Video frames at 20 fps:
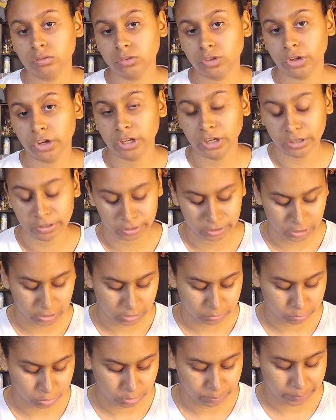So you're going to need,
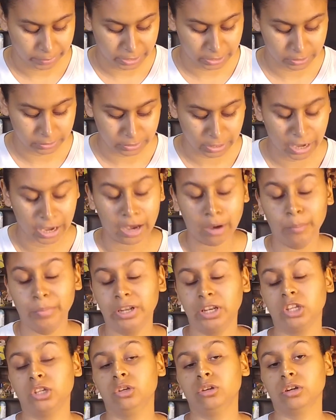it will depend how
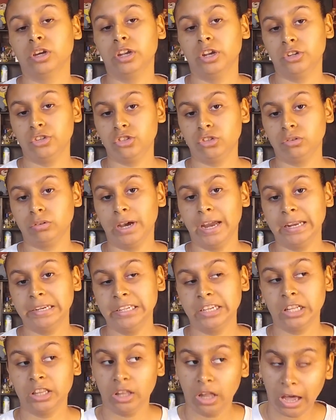many you're going to do. I
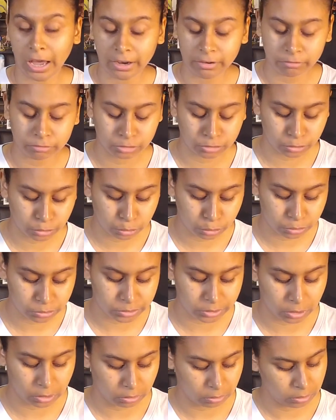did a lot for school,
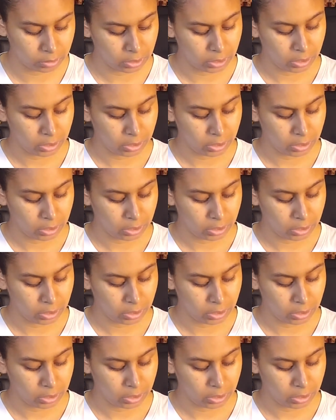so